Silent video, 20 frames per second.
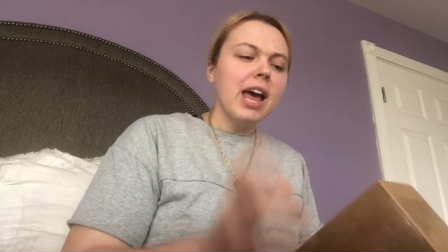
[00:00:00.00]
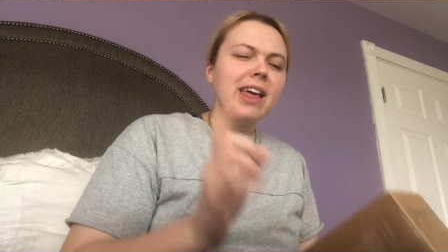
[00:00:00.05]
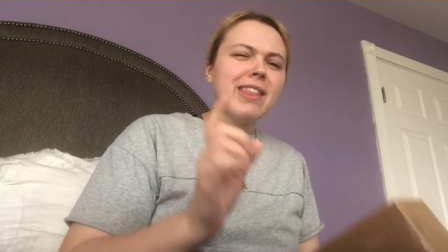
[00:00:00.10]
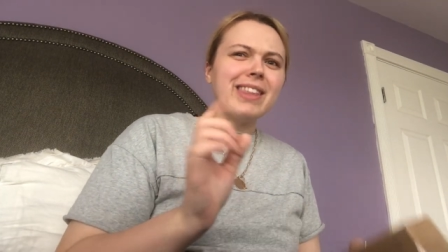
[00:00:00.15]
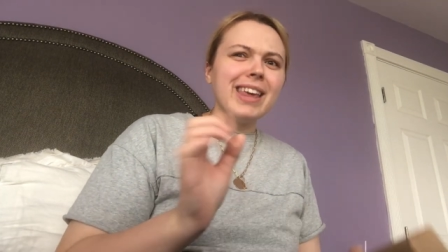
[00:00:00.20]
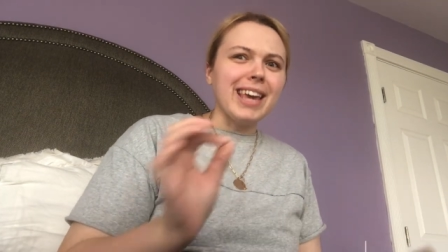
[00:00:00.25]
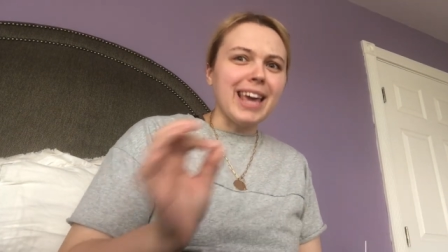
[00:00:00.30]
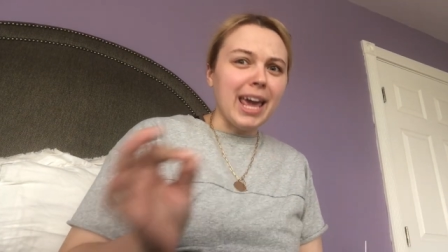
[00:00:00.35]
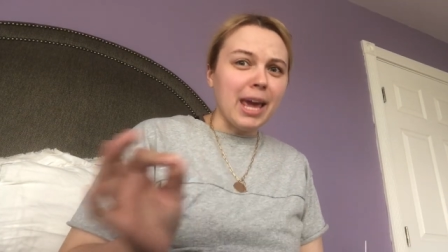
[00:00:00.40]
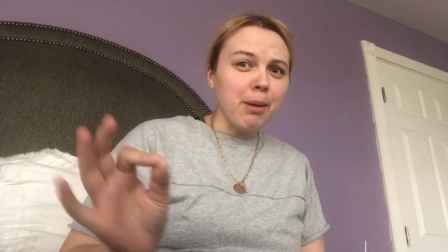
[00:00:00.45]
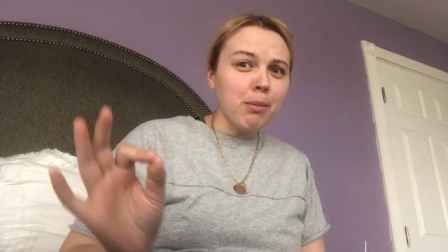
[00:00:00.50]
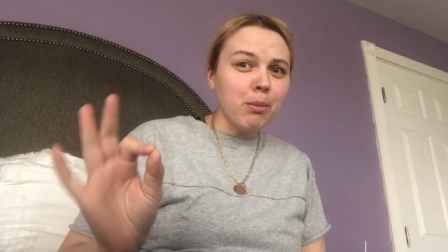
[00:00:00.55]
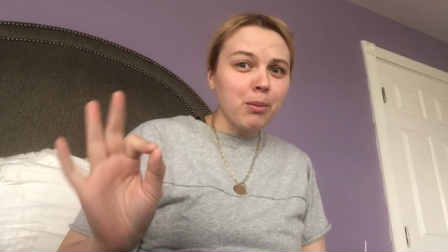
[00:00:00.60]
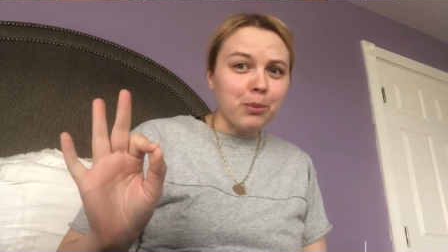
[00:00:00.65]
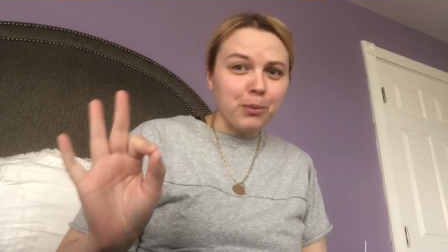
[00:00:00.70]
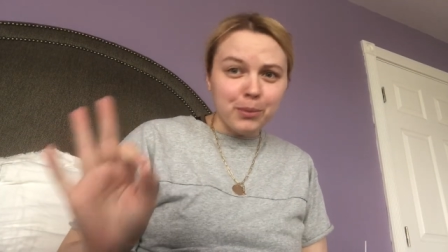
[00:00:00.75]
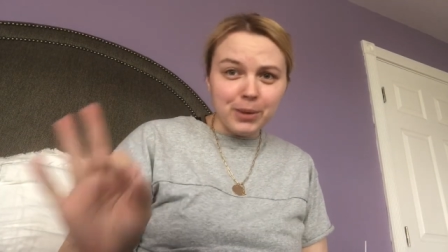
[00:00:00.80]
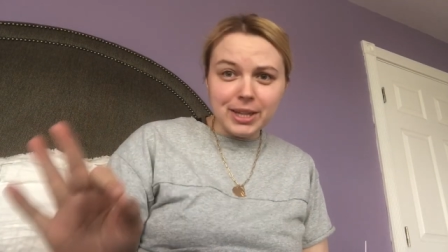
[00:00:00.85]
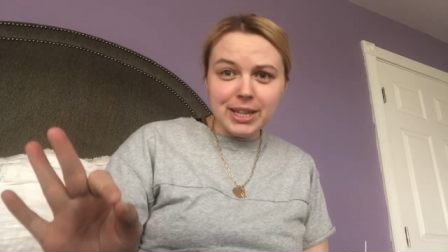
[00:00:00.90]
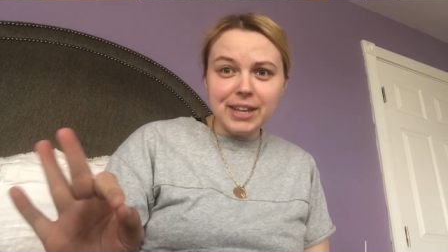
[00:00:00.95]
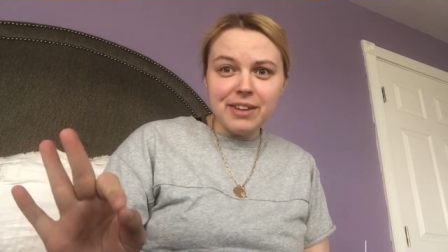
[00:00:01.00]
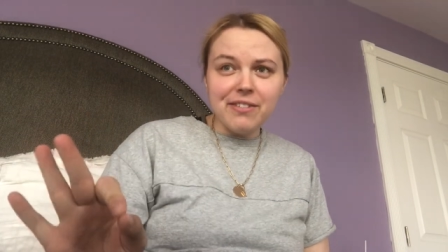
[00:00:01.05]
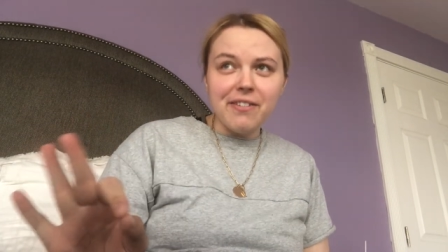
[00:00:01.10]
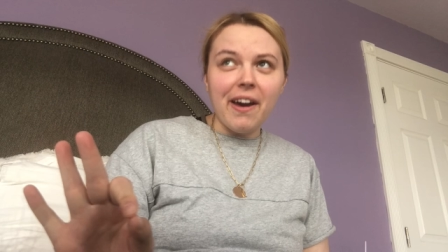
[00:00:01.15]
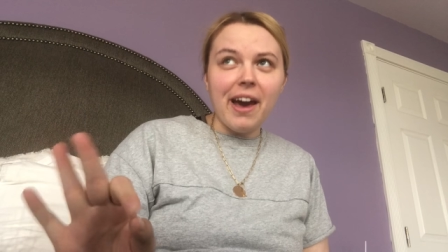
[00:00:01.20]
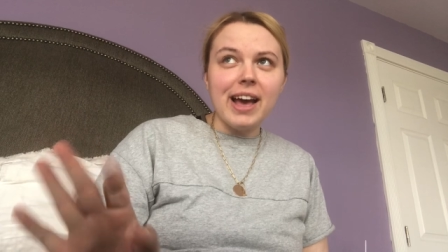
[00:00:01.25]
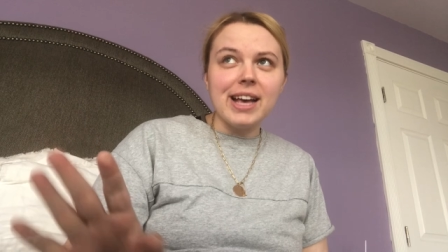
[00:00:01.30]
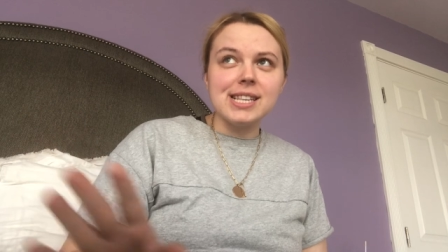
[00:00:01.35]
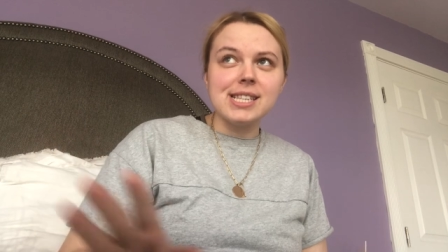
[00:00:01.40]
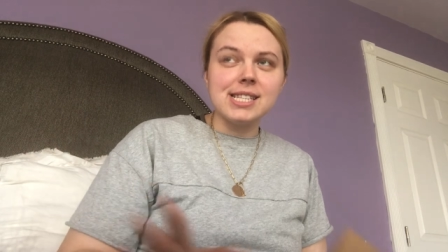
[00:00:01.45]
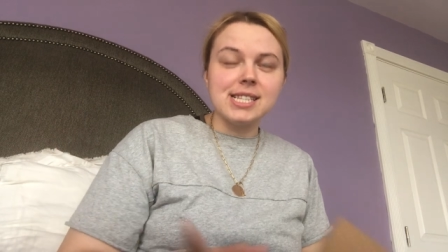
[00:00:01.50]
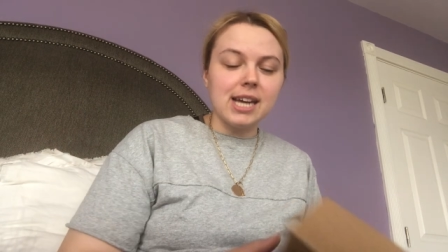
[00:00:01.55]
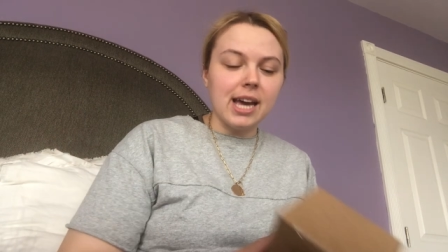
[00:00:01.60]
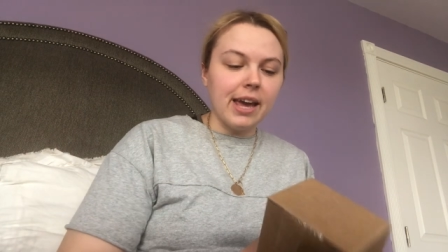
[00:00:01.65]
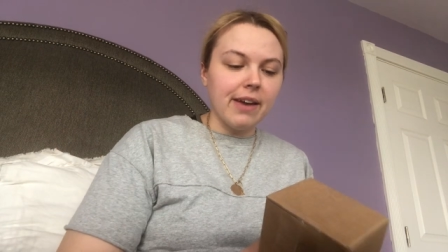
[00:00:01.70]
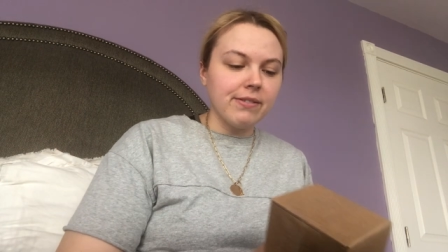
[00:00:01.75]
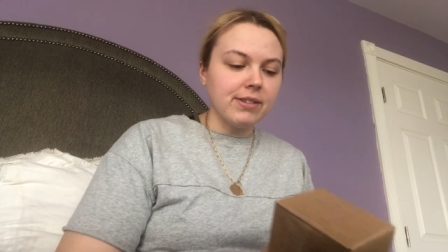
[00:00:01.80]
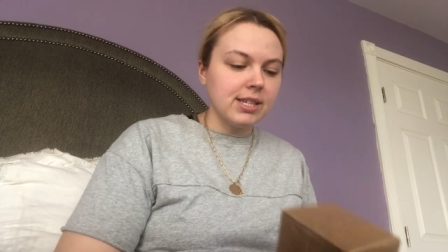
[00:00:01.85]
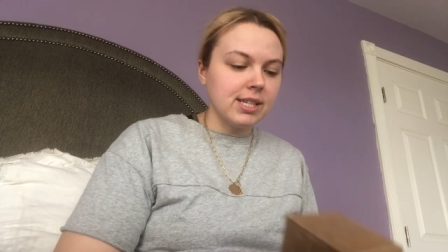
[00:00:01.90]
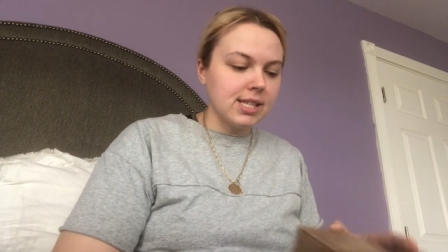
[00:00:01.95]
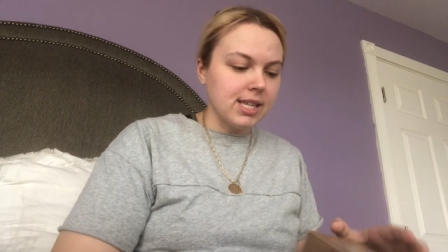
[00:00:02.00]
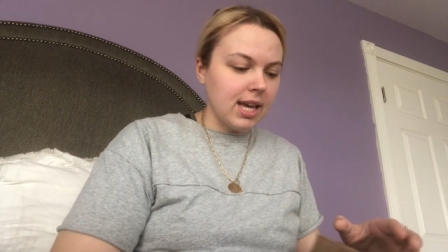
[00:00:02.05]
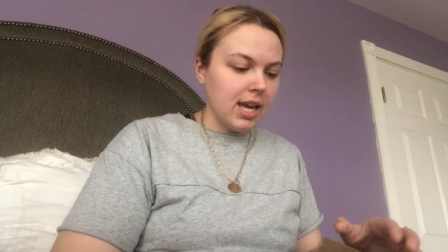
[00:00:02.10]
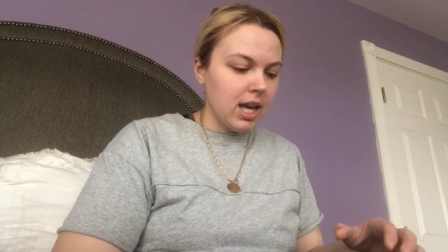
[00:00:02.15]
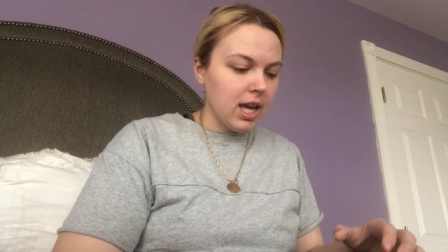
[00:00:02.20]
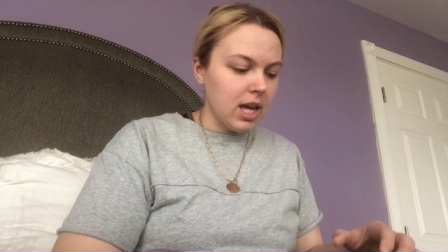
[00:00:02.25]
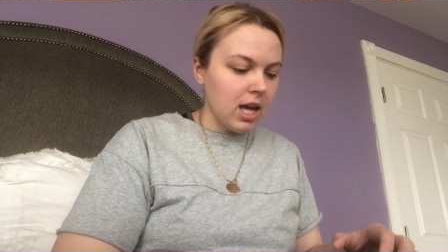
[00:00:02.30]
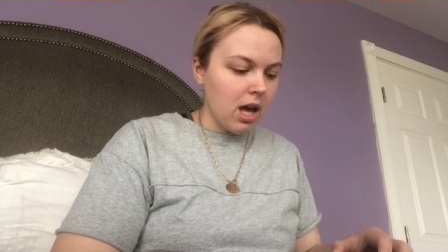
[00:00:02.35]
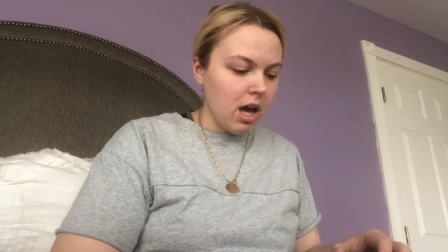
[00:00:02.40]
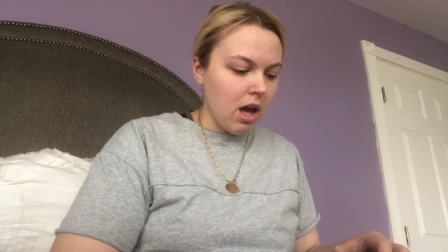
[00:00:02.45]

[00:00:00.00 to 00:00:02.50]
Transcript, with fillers: They came really fast, I have to say.